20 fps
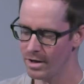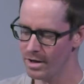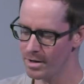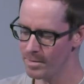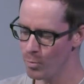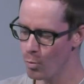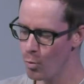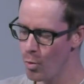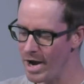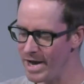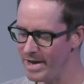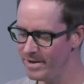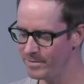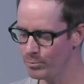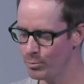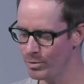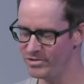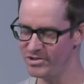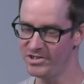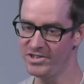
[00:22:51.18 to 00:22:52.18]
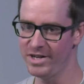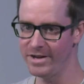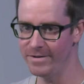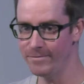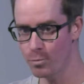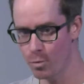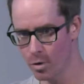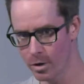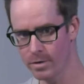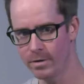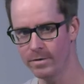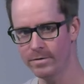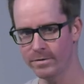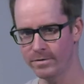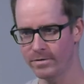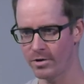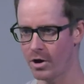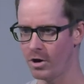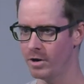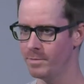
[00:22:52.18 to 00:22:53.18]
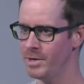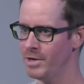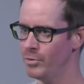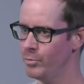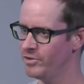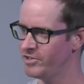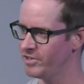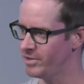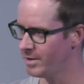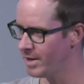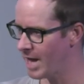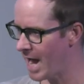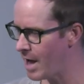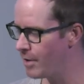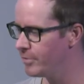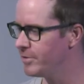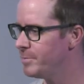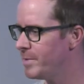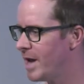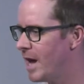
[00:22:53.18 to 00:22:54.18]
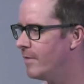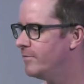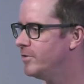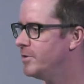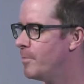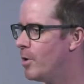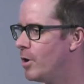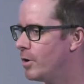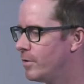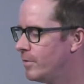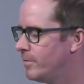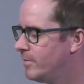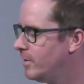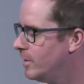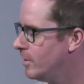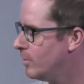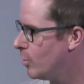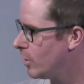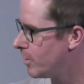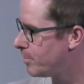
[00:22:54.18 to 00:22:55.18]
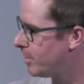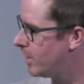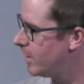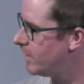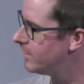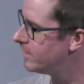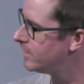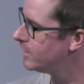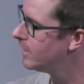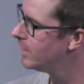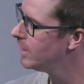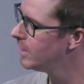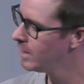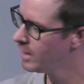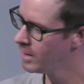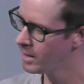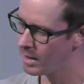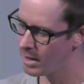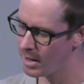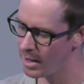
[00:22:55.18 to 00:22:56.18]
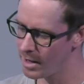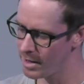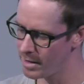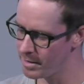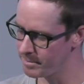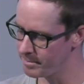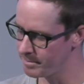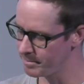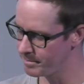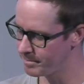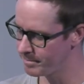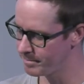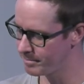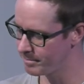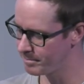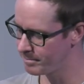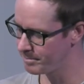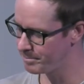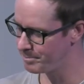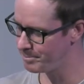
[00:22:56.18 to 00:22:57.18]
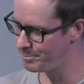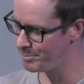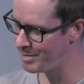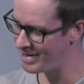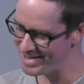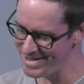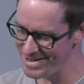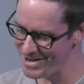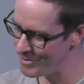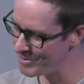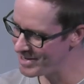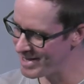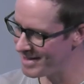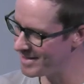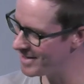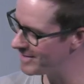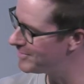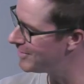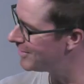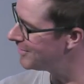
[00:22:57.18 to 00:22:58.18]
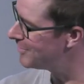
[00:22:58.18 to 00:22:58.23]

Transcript: ways which give workers autonomy, which allow them to have democracy in the workplace. But, you know, again, that's not the